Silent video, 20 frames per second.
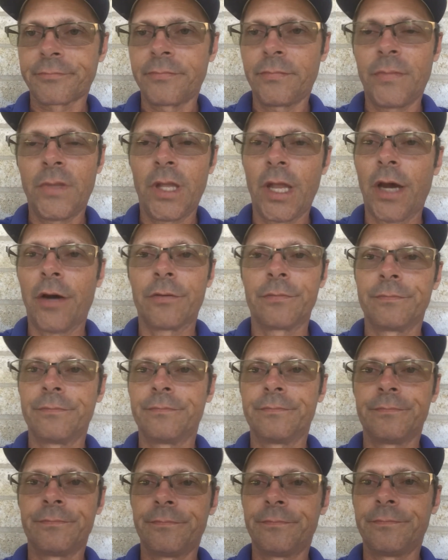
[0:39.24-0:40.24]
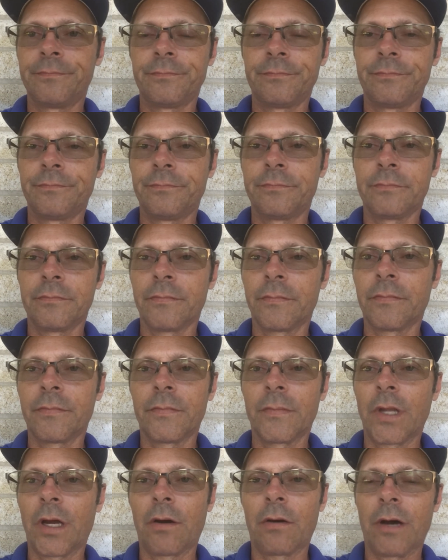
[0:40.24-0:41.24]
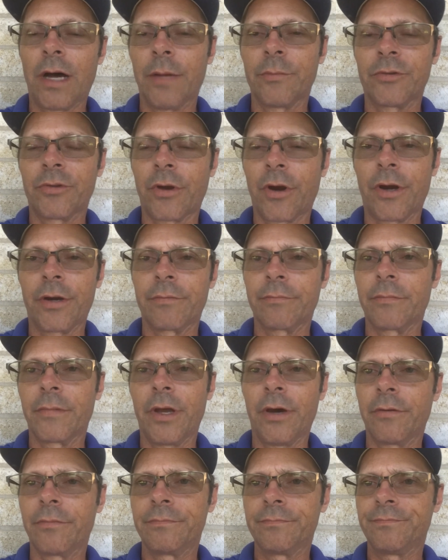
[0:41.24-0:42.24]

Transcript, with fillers: no no i'm sorry no